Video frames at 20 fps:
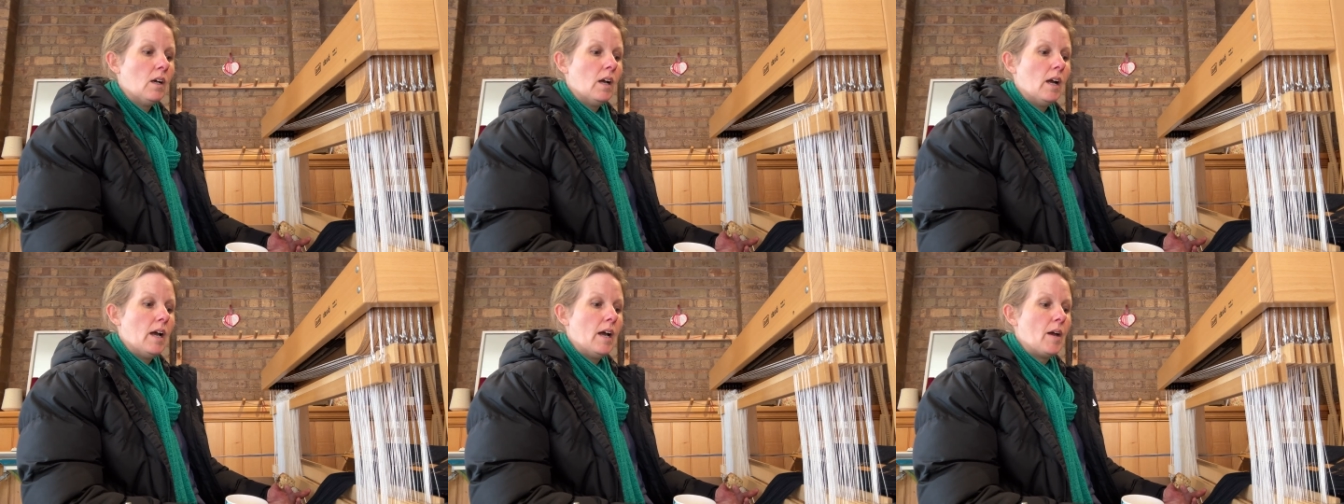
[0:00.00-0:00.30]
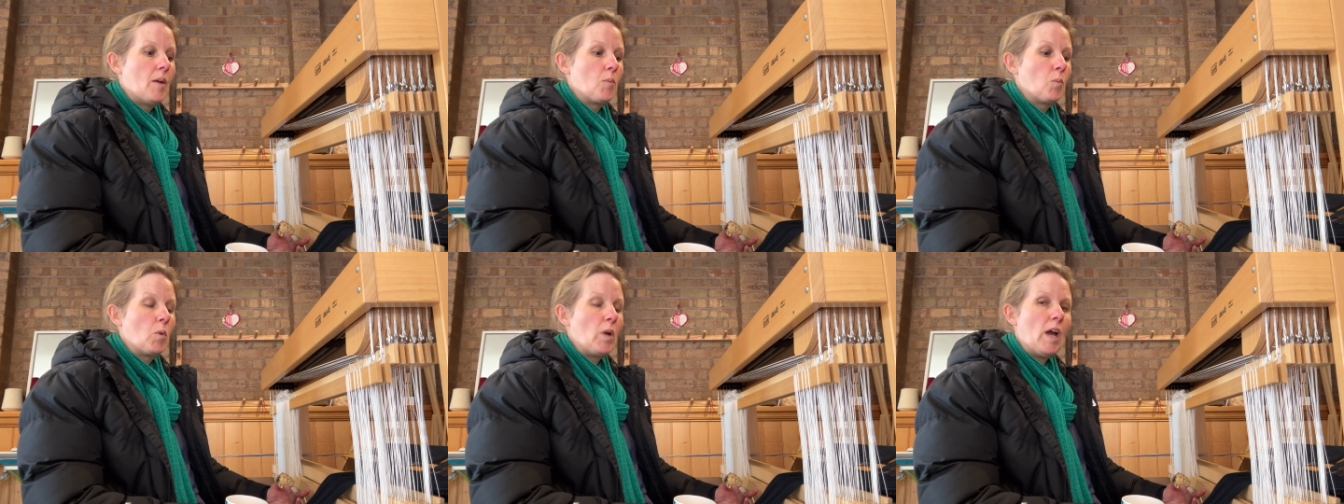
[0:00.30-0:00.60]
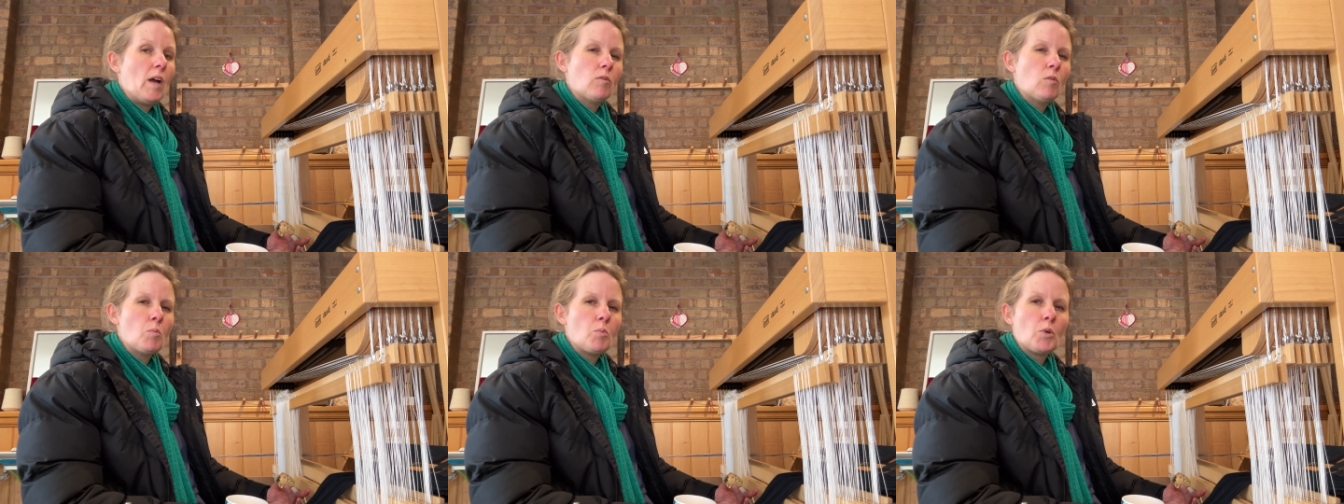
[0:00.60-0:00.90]
And we
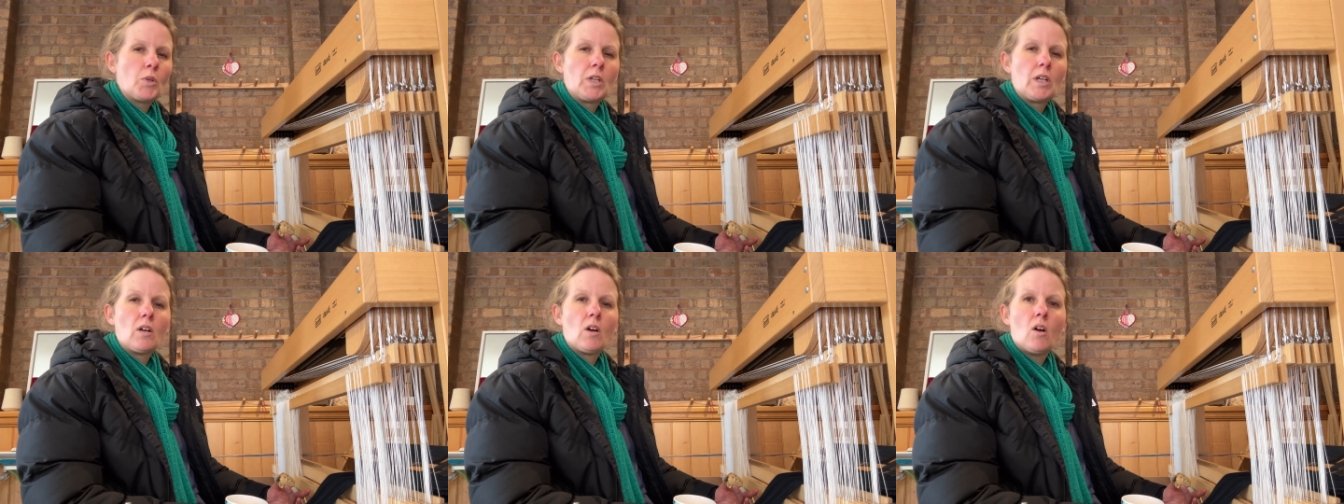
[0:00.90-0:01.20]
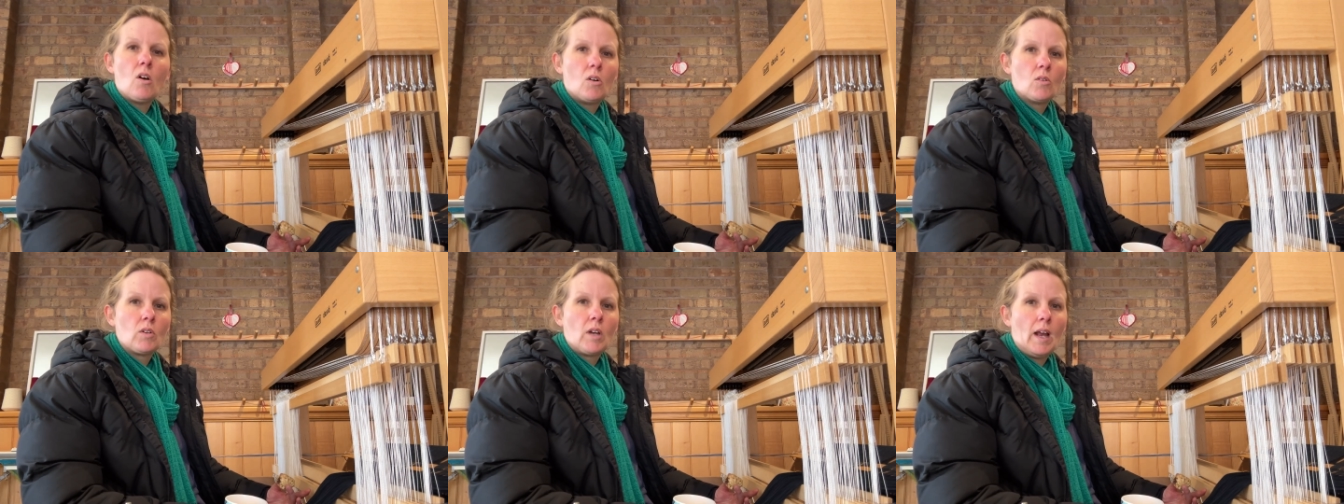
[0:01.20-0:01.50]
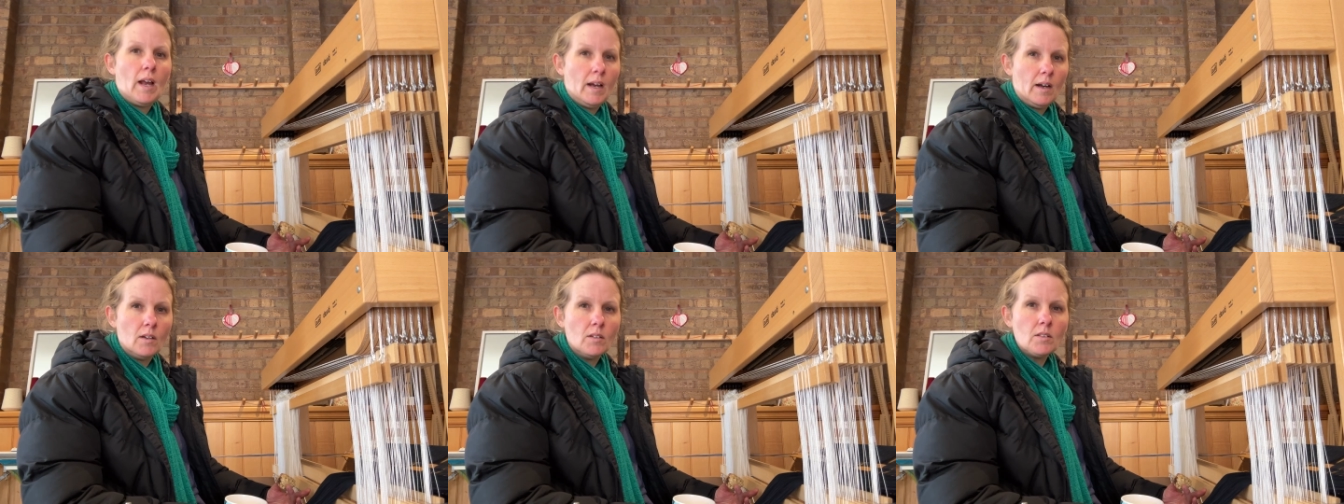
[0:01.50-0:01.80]
have a pretty cold
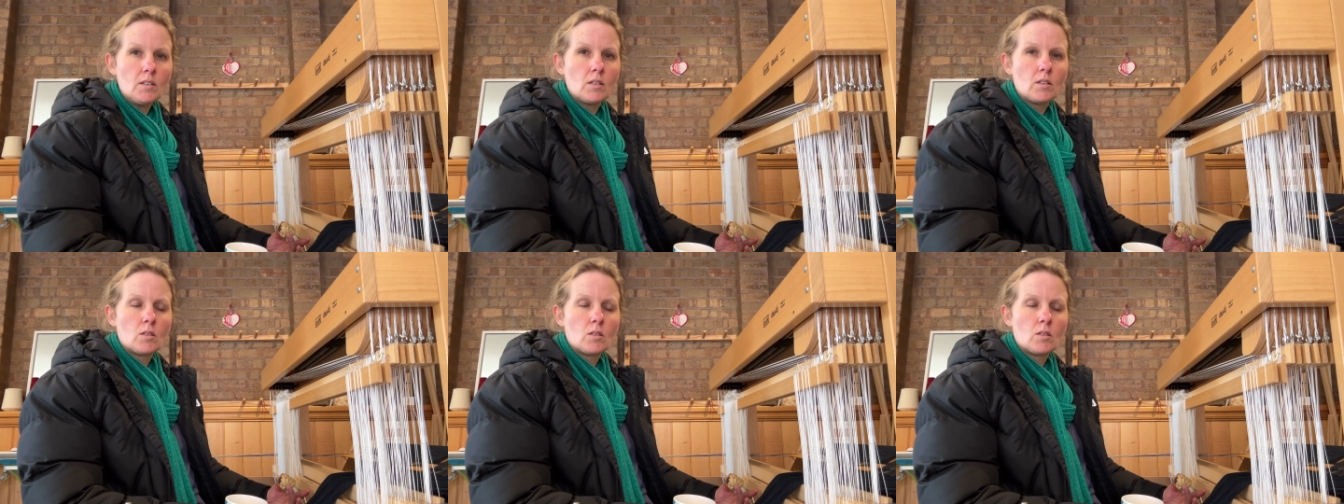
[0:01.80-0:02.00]
house.